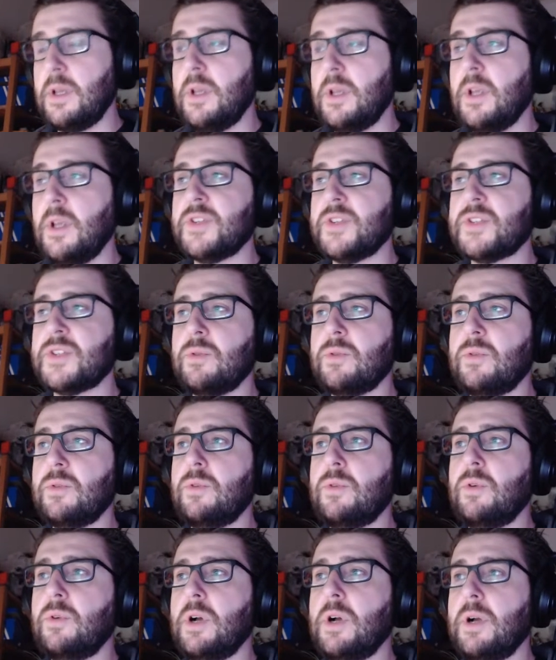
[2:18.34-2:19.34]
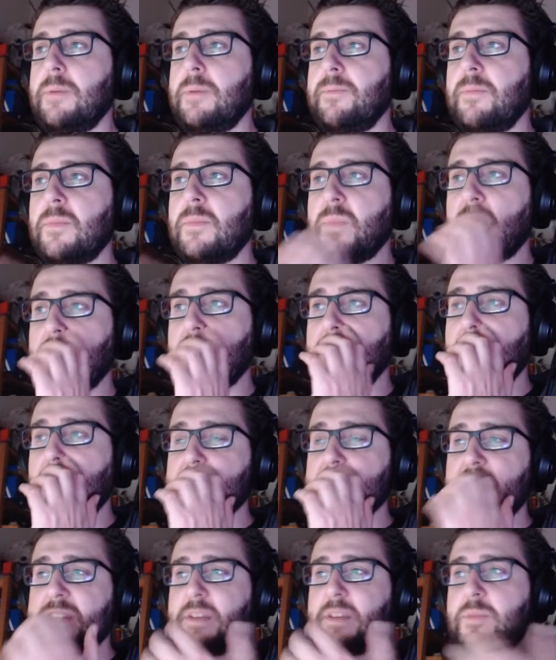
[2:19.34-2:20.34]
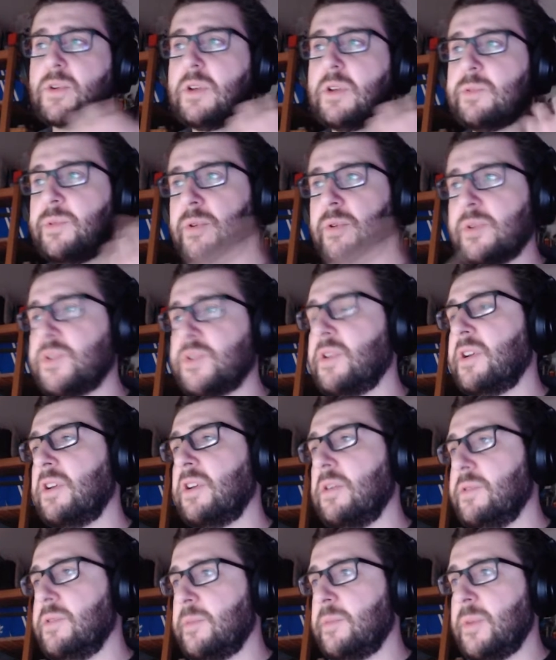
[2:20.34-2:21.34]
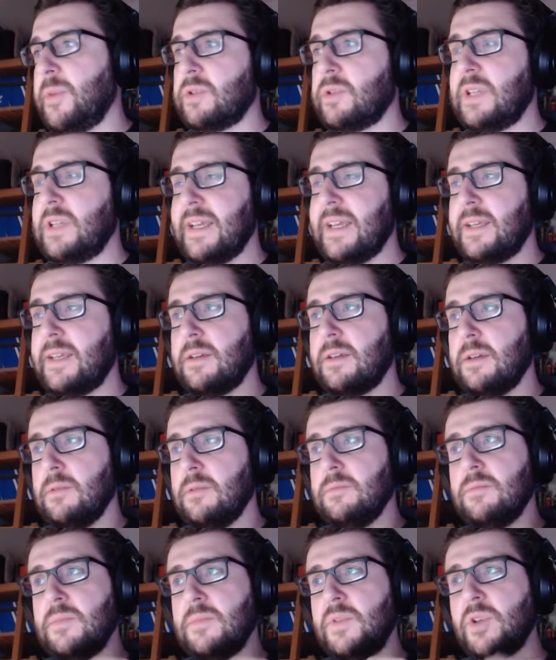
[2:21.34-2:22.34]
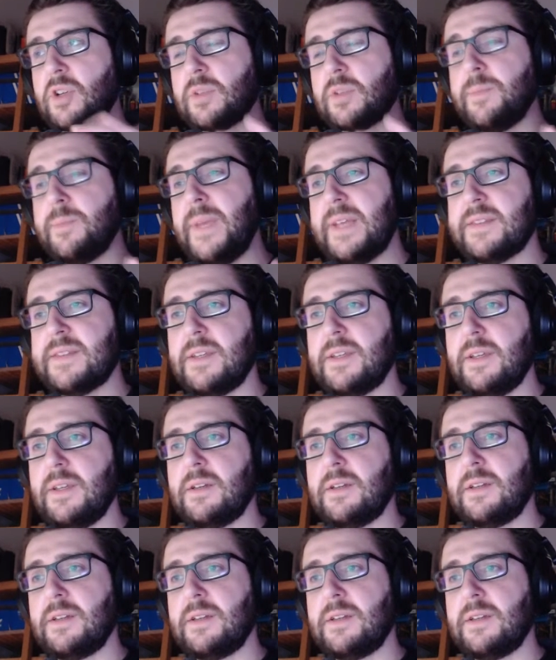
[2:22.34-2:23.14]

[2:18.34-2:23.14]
So because last time around we were talking also about like not mixing